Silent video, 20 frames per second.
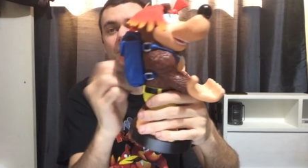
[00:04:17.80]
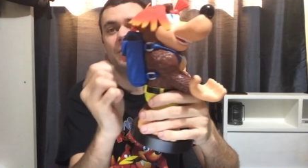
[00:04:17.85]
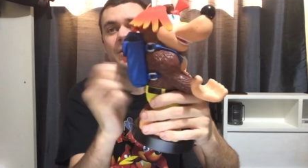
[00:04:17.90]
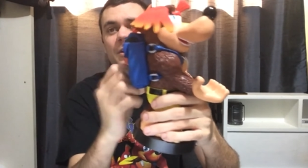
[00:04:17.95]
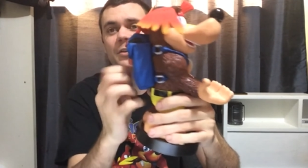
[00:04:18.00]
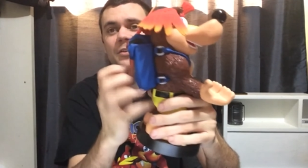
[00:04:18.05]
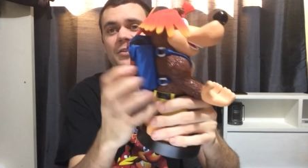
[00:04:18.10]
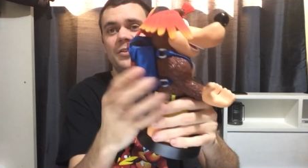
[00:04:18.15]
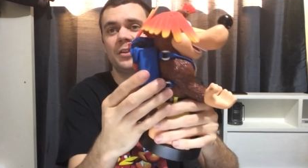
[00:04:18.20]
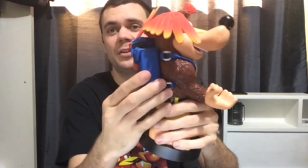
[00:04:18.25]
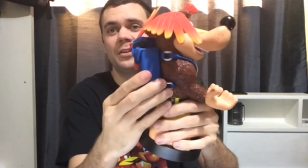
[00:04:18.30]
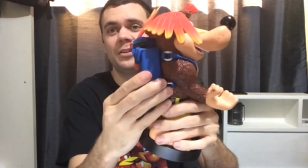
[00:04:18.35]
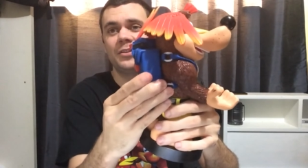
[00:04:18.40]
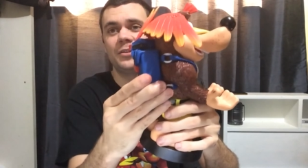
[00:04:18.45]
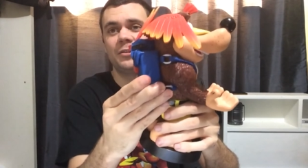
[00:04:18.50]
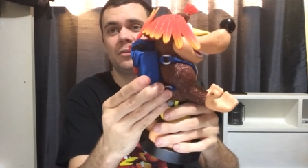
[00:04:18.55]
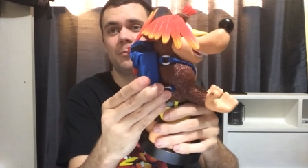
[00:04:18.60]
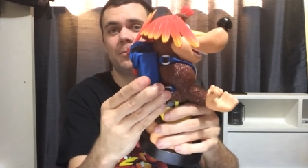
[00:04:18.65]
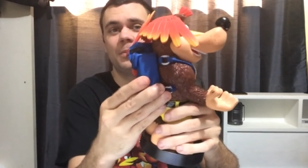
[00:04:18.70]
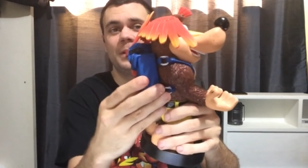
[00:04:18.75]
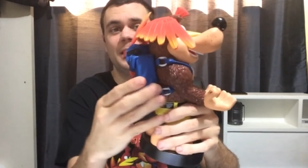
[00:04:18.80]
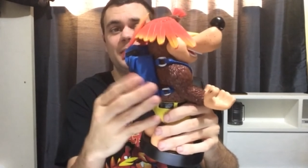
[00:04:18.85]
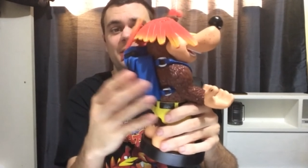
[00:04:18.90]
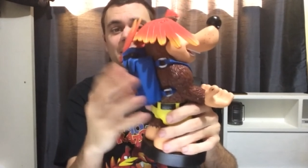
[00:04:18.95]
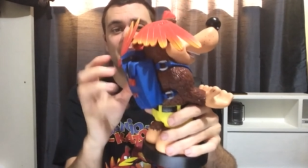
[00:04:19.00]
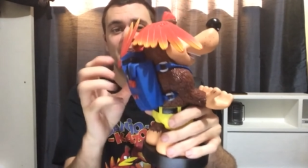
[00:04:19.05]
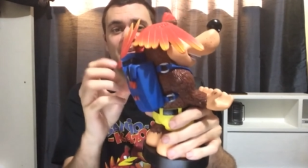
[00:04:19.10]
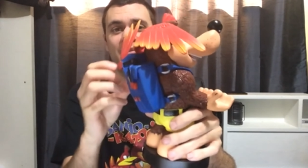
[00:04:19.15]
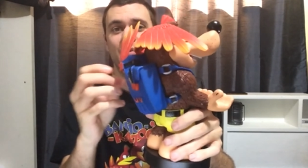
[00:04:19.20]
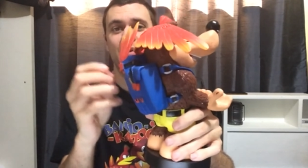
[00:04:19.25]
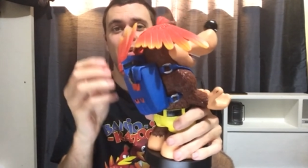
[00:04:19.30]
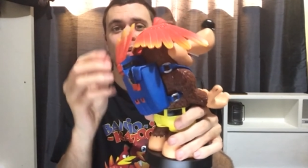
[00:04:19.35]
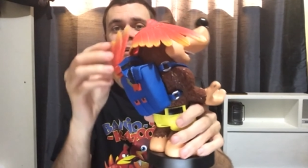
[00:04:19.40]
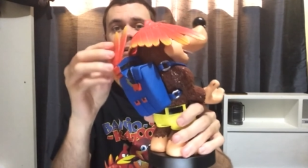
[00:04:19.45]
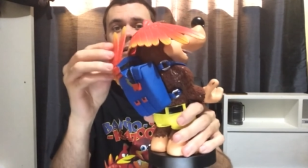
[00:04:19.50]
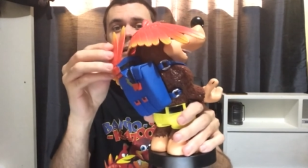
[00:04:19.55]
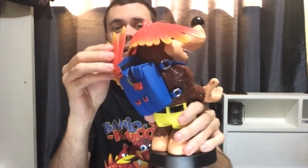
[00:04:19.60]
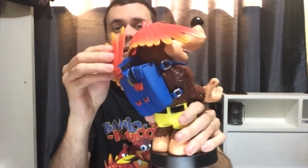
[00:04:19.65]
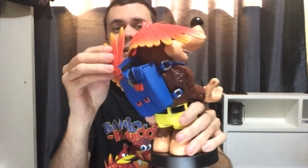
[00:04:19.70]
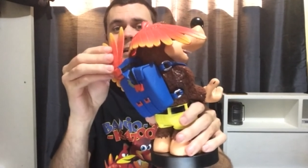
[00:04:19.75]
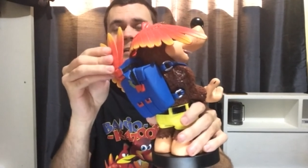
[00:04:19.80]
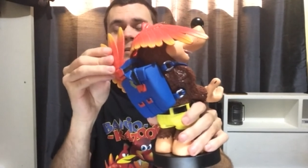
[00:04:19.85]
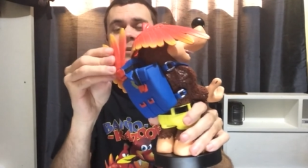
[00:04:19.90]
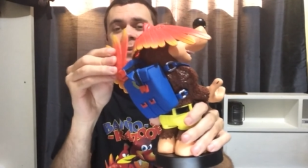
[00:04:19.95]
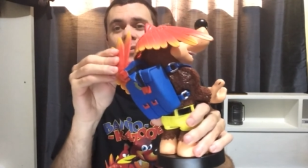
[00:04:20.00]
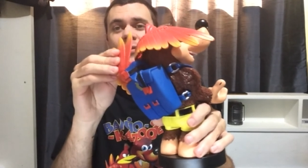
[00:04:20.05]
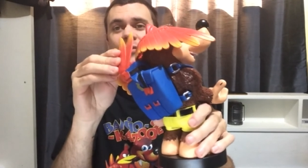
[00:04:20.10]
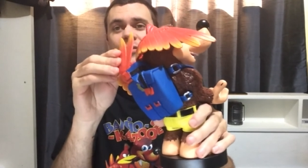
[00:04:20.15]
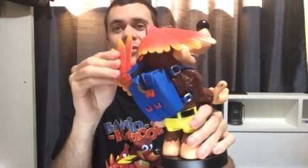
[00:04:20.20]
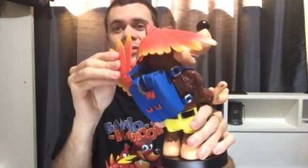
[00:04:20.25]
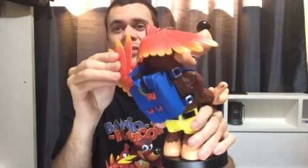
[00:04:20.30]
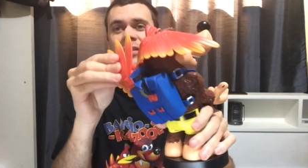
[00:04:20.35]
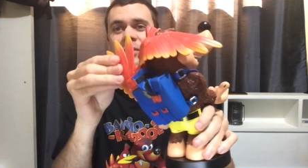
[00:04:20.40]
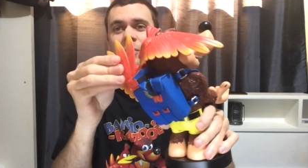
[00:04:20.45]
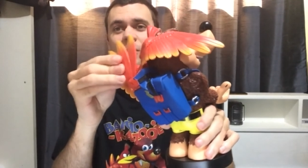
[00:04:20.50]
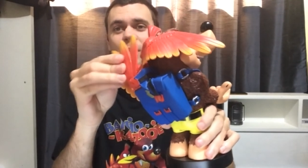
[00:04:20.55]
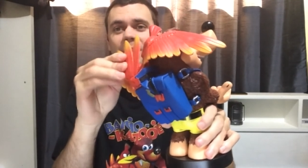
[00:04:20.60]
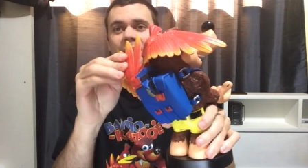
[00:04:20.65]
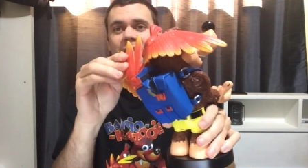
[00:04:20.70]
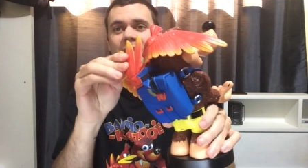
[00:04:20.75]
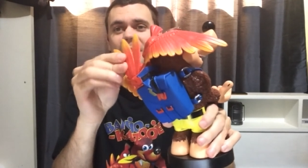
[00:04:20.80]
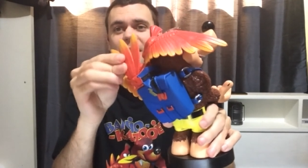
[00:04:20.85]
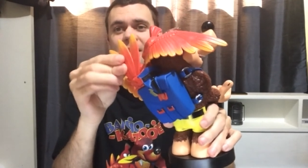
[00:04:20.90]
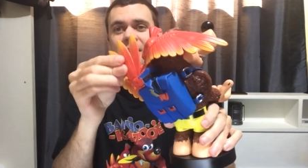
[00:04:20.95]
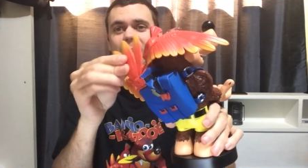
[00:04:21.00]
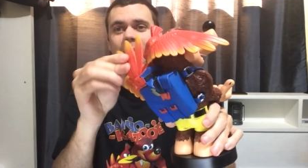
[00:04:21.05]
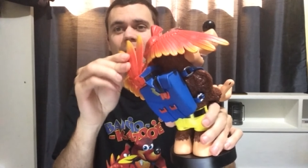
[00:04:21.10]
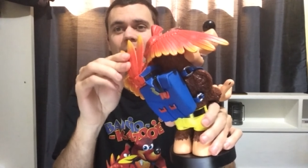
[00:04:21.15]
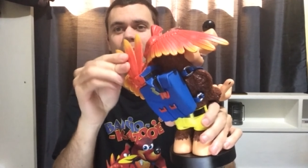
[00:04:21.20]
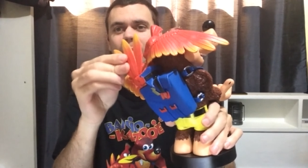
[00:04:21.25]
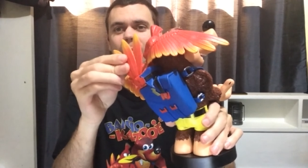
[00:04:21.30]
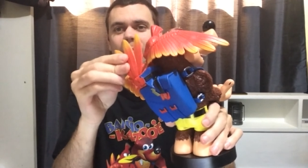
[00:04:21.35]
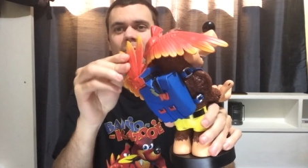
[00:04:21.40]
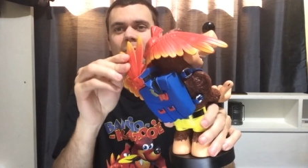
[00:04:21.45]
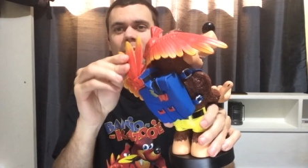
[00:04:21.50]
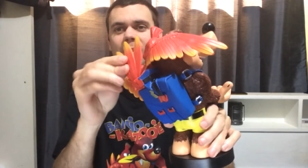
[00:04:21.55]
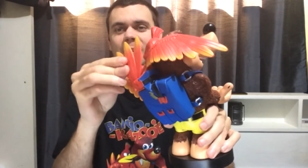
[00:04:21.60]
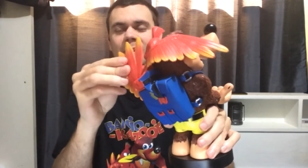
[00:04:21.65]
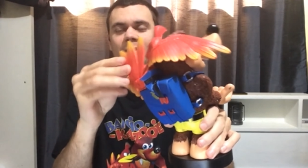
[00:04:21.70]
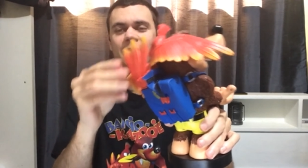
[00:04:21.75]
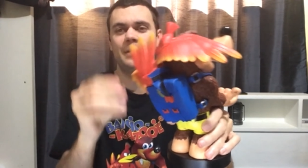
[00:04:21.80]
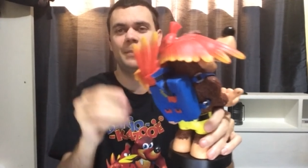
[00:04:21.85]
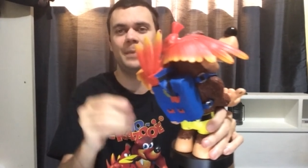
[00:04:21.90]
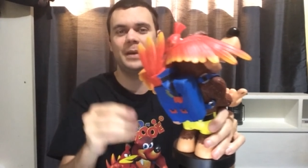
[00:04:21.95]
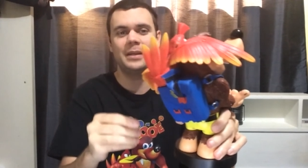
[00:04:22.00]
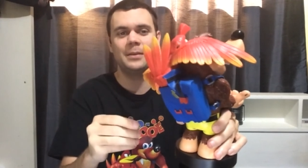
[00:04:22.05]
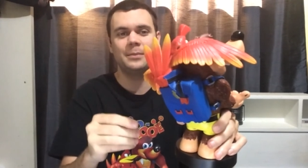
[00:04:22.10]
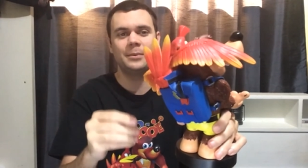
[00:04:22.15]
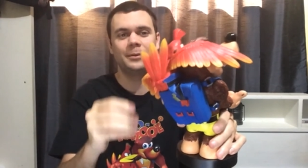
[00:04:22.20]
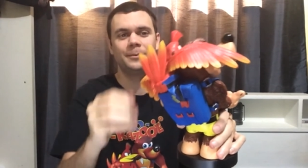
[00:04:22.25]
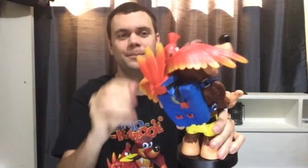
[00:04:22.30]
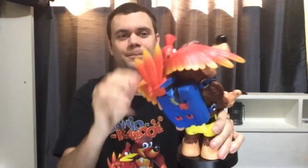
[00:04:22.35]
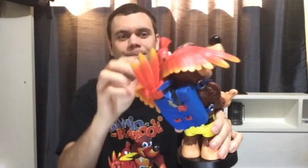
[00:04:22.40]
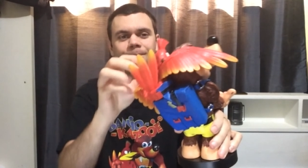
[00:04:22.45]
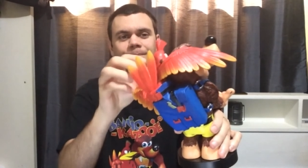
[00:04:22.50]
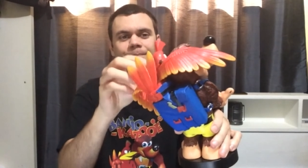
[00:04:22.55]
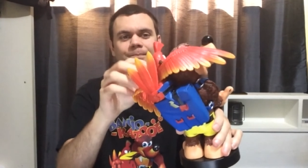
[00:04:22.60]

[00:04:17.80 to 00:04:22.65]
pretty good solid strong plastic as well, I like it. And also the ones here, they're relatively bendable.